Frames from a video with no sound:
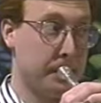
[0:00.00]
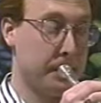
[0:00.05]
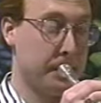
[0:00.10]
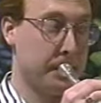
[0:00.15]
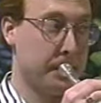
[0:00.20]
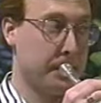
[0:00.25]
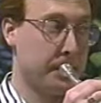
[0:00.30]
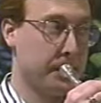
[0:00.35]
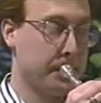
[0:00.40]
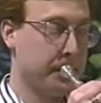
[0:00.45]
he
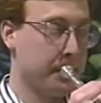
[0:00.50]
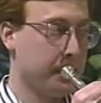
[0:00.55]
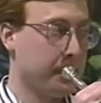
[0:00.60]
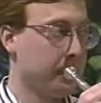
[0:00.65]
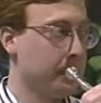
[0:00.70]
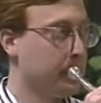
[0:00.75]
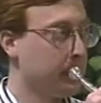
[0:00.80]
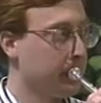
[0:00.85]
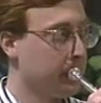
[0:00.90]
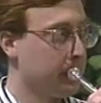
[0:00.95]
plays, look,
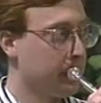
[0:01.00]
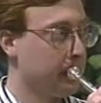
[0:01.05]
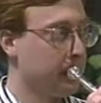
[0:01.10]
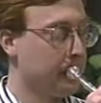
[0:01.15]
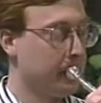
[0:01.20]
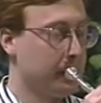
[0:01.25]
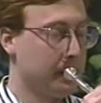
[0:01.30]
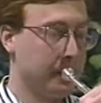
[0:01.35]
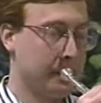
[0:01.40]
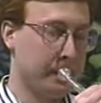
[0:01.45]
look at what
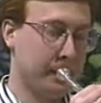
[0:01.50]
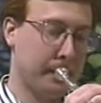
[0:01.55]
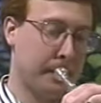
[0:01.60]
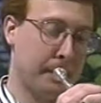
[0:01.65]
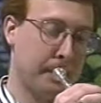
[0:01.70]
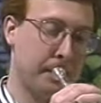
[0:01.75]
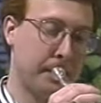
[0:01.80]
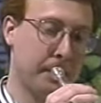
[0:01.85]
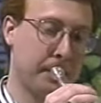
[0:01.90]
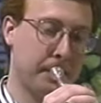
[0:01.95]
he did with
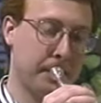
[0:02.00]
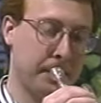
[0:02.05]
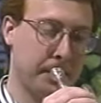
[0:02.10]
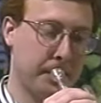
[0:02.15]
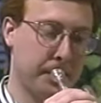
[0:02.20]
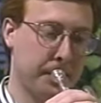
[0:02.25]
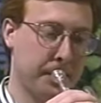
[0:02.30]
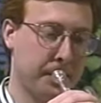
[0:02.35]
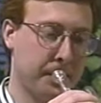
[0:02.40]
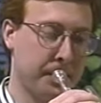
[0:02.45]
his
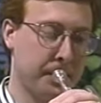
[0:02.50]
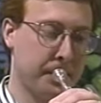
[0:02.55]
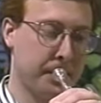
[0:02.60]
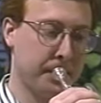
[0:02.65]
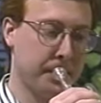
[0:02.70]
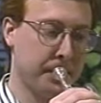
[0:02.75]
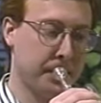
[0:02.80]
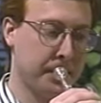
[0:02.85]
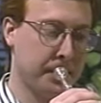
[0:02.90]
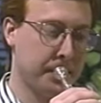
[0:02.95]
lips.
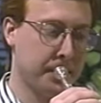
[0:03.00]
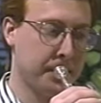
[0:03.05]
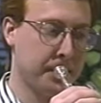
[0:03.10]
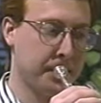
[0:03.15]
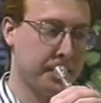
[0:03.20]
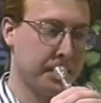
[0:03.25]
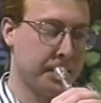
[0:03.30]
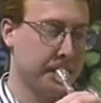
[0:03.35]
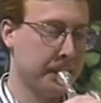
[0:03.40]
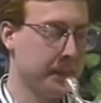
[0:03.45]
Do you see,
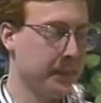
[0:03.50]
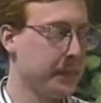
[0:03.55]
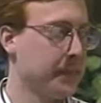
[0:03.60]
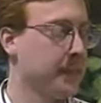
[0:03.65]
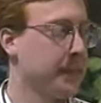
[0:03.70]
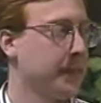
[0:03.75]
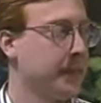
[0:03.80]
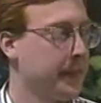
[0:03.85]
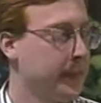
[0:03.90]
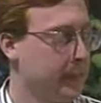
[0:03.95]
do you see
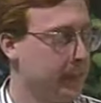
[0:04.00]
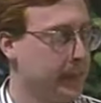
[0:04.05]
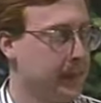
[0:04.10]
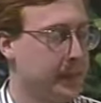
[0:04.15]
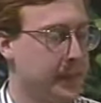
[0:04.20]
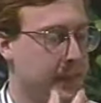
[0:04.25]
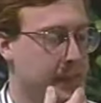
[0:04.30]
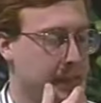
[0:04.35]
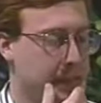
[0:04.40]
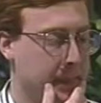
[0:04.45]
that?
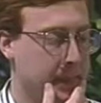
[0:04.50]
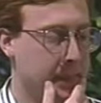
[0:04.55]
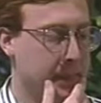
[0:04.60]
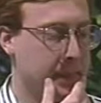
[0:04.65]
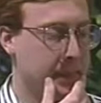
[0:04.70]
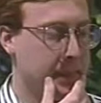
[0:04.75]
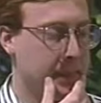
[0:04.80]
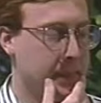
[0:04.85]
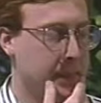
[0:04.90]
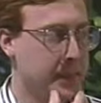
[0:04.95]
It,
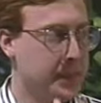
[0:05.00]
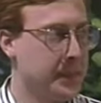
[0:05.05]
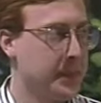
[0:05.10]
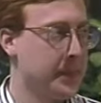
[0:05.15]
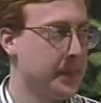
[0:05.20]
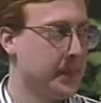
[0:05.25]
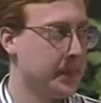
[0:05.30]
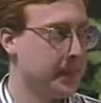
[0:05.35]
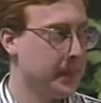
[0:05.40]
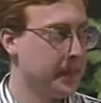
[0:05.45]
that? Uh,
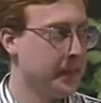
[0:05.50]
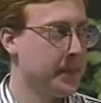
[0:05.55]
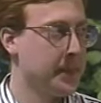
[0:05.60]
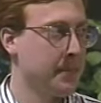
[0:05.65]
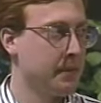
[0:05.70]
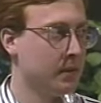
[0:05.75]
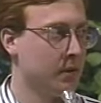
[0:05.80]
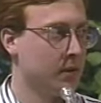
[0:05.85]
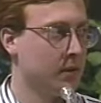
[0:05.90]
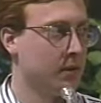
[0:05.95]
tell me
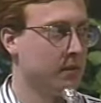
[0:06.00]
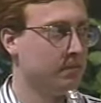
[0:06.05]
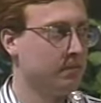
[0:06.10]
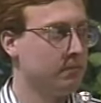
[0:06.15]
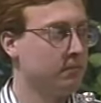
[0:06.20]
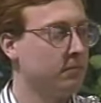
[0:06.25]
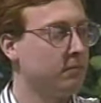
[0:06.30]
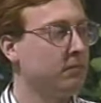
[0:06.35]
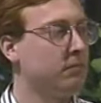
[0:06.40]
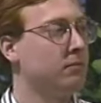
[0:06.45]
about that. How did
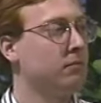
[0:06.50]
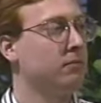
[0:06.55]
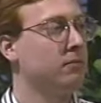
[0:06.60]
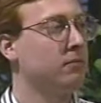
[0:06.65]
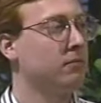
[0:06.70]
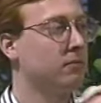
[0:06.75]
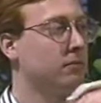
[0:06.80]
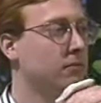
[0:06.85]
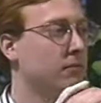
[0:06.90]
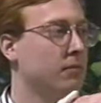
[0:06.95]
you develop
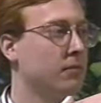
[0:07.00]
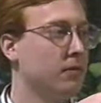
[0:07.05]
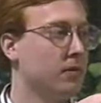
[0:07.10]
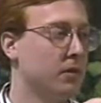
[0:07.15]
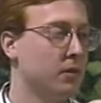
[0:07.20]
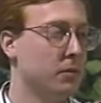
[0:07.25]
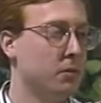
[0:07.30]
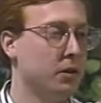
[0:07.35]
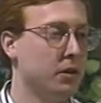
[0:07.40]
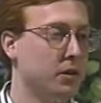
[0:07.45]
that?
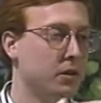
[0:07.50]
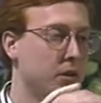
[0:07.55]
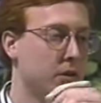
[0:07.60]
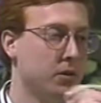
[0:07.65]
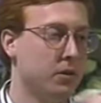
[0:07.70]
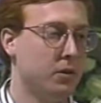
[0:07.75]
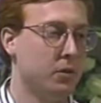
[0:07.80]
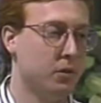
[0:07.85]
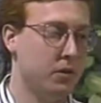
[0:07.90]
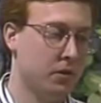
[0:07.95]
Well, you turn
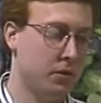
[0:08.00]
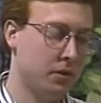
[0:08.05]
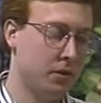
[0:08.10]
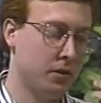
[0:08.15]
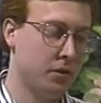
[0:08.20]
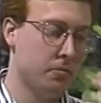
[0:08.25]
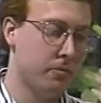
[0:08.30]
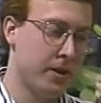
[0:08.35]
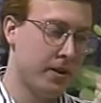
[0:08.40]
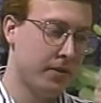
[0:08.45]
the corners of
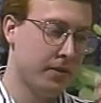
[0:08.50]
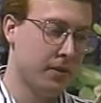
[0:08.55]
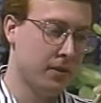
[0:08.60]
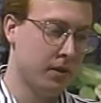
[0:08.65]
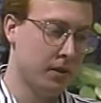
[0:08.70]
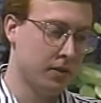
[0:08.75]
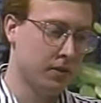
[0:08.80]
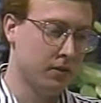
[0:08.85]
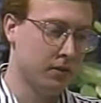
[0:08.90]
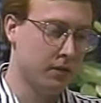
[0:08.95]
your mouth
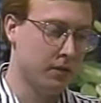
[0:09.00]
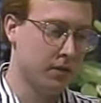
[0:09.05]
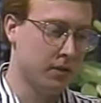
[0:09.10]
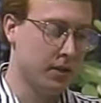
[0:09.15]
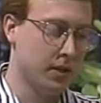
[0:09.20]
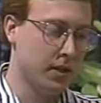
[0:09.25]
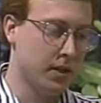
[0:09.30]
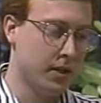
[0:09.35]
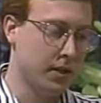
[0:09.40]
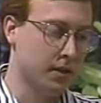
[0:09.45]
in and
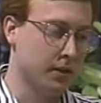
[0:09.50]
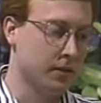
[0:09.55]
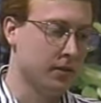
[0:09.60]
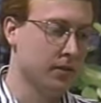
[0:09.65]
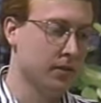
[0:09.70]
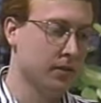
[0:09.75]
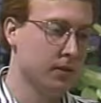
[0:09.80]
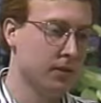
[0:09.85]
tighten,